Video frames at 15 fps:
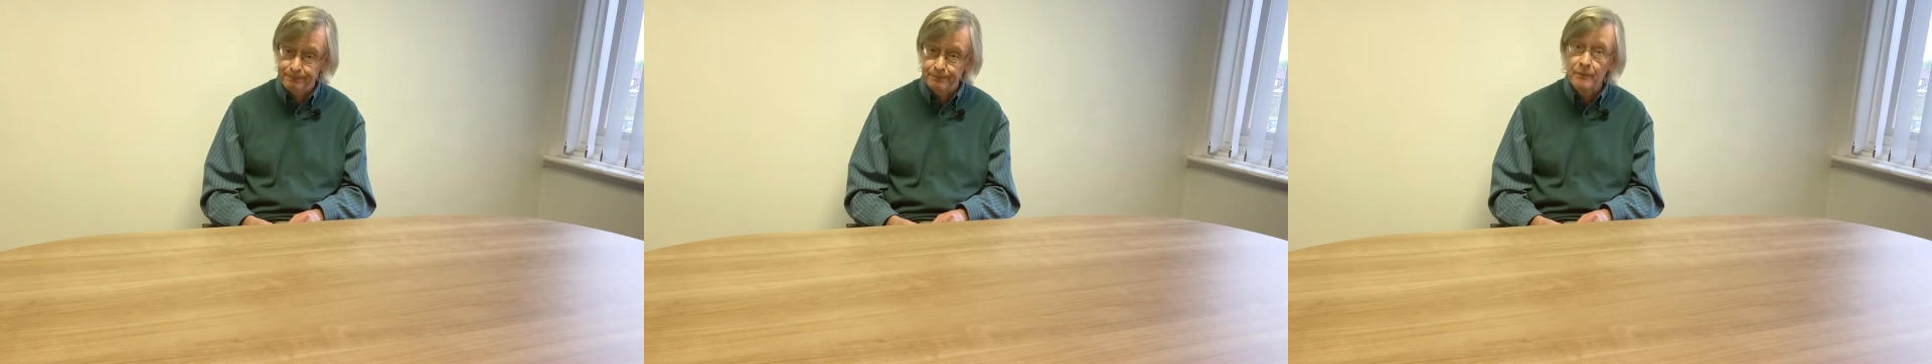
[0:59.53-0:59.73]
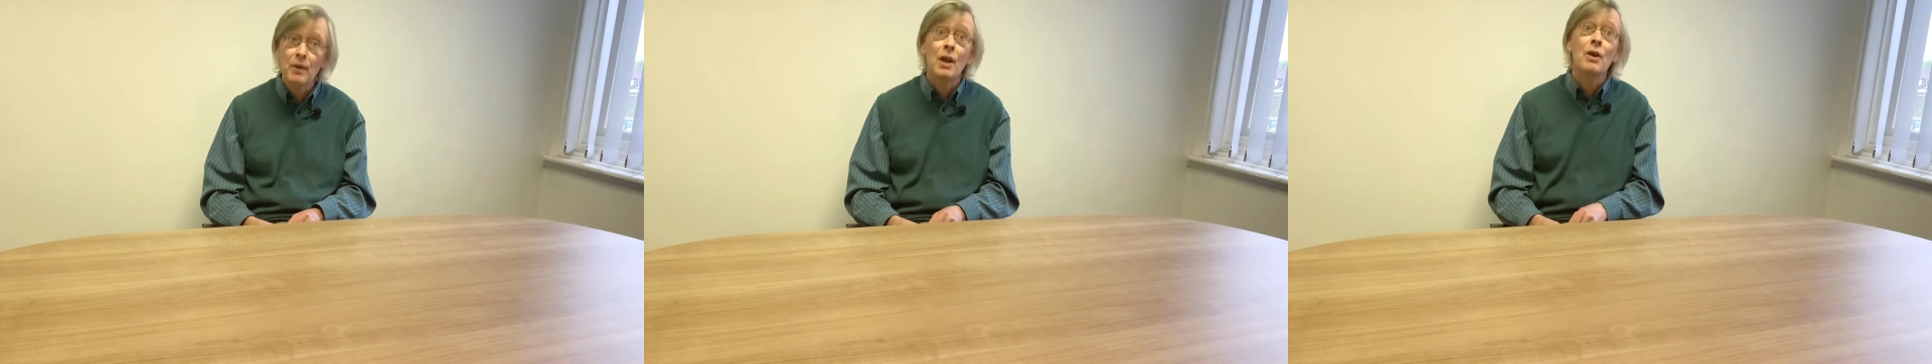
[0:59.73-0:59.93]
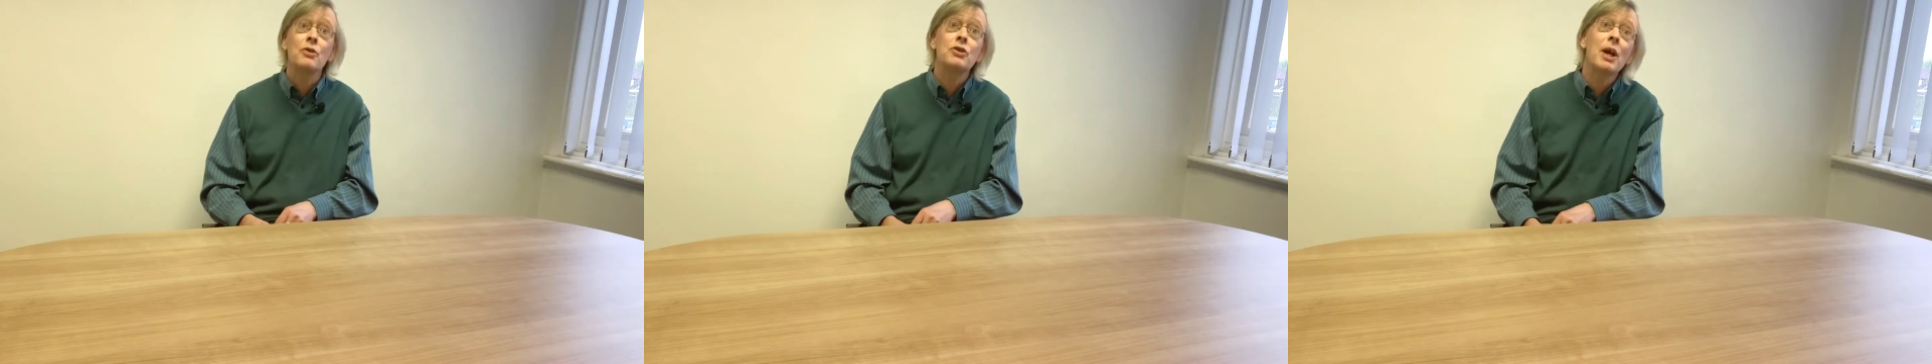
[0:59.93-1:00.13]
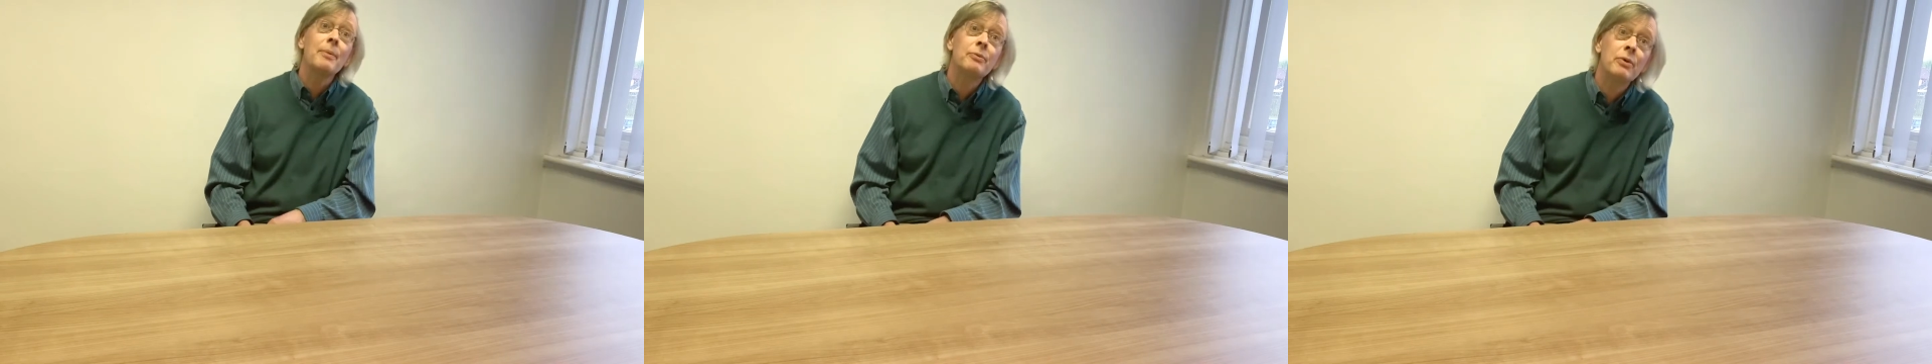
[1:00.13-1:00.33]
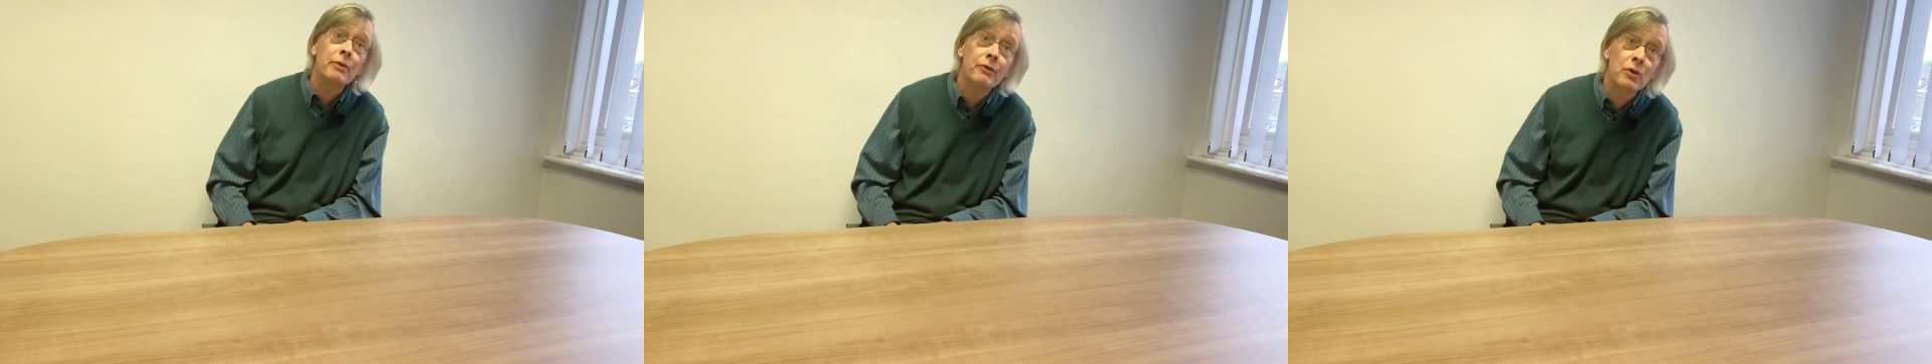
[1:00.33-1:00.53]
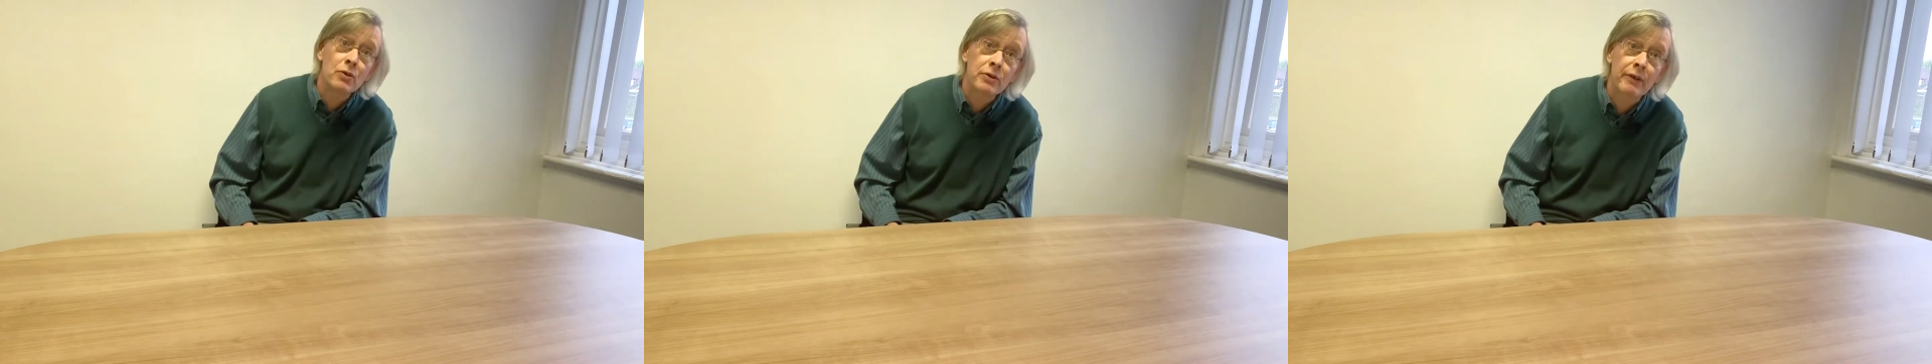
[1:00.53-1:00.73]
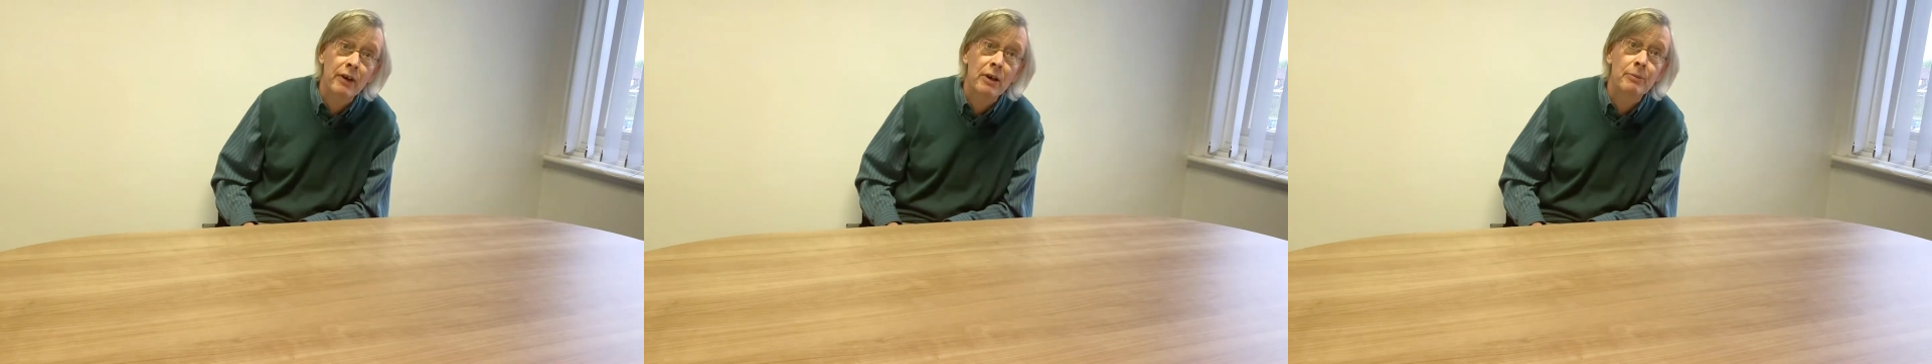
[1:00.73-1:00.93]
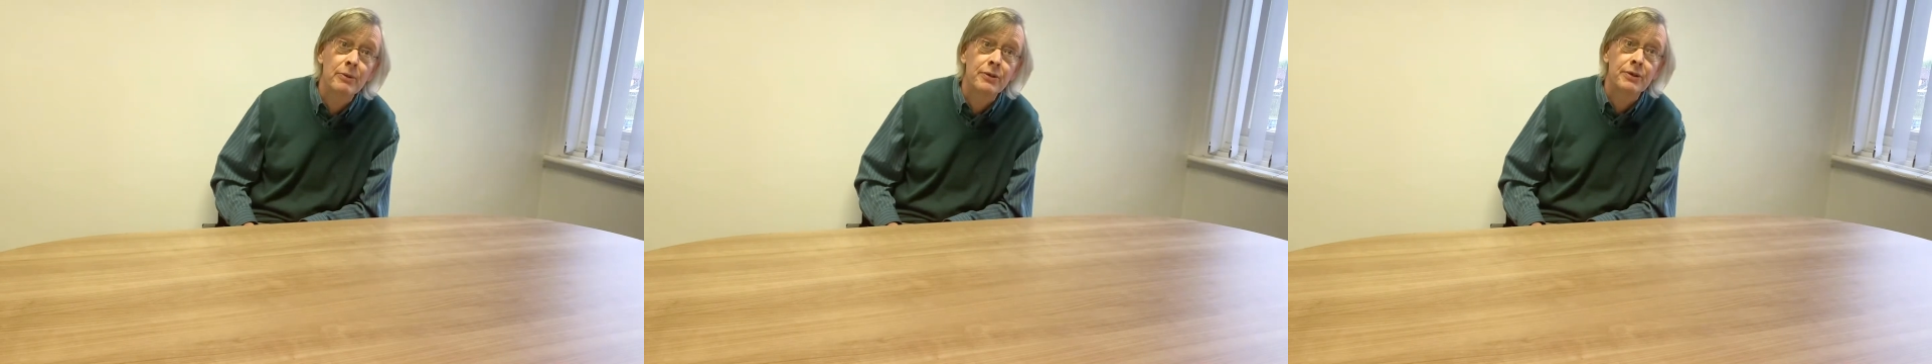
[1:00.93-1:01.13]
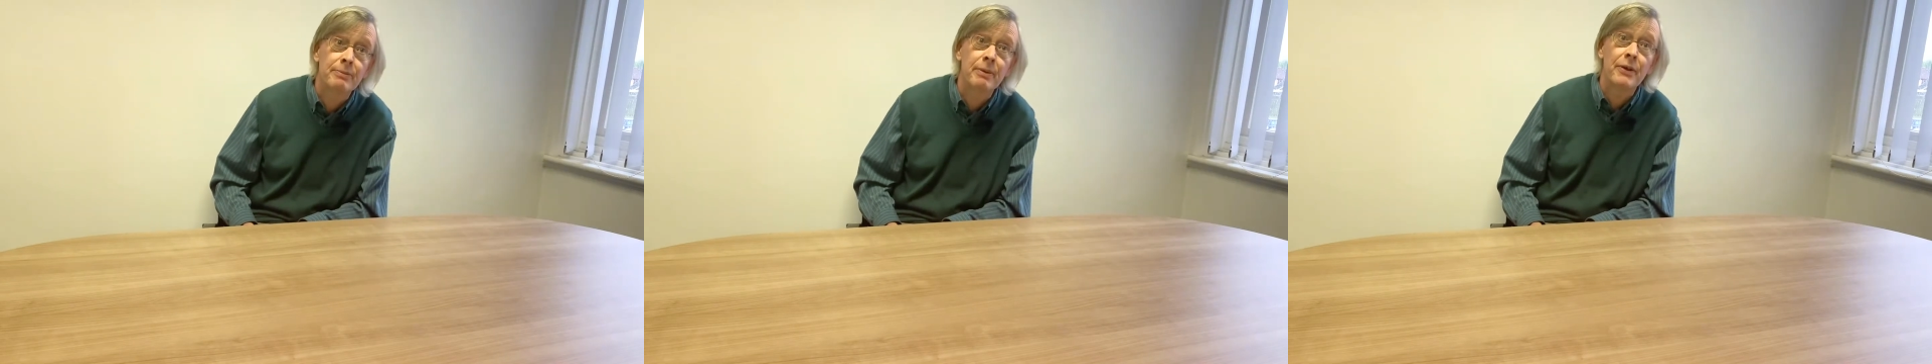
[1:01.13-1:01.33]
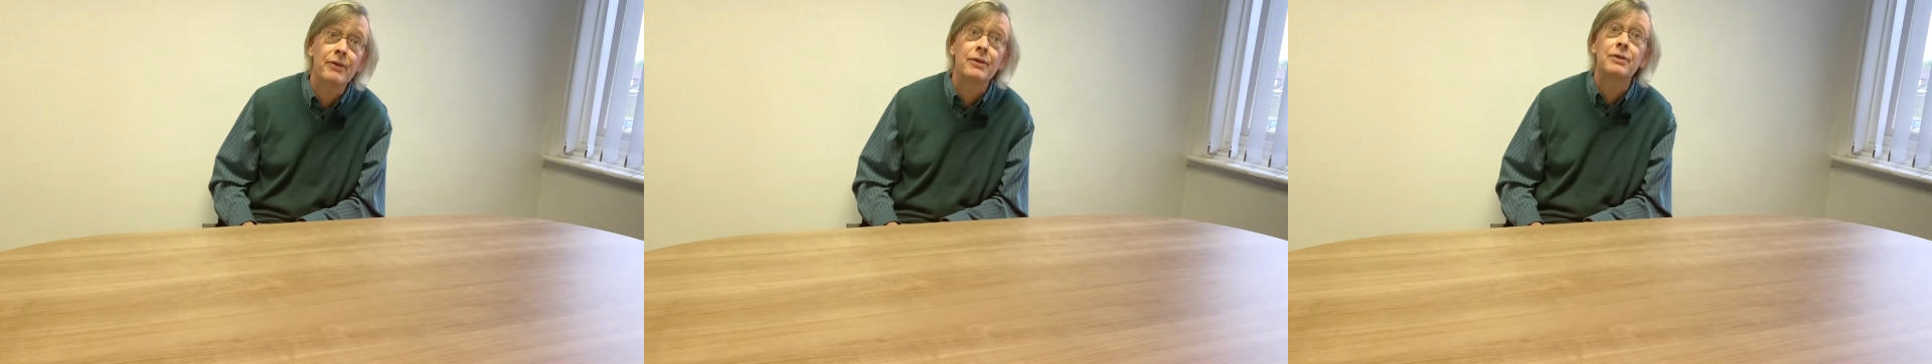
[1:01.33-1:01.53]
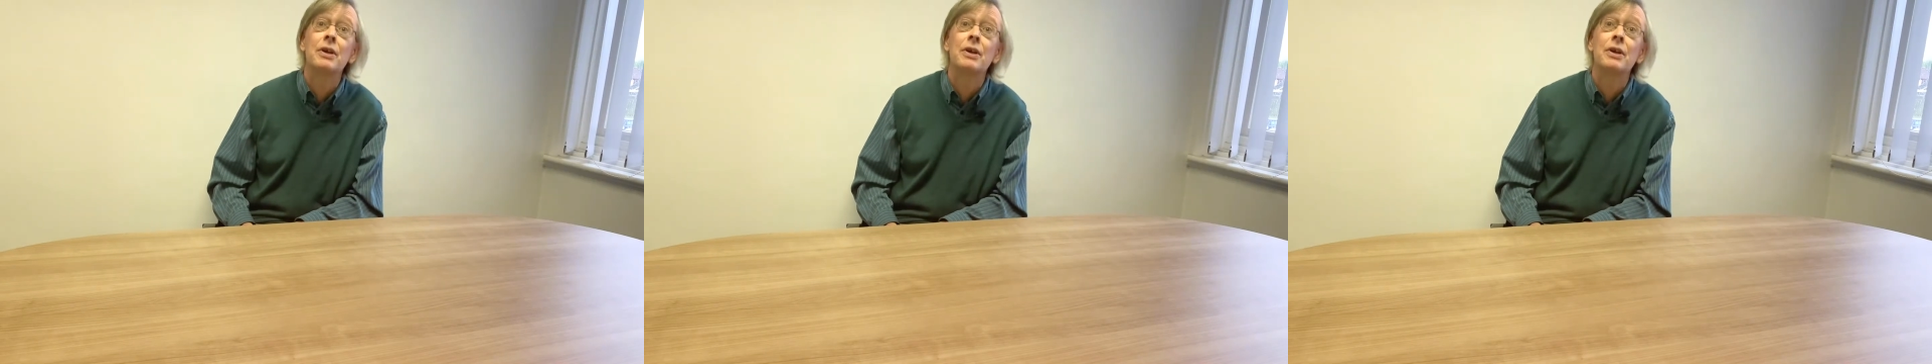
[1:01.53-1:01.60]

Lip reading: The chapter reviews developments in methods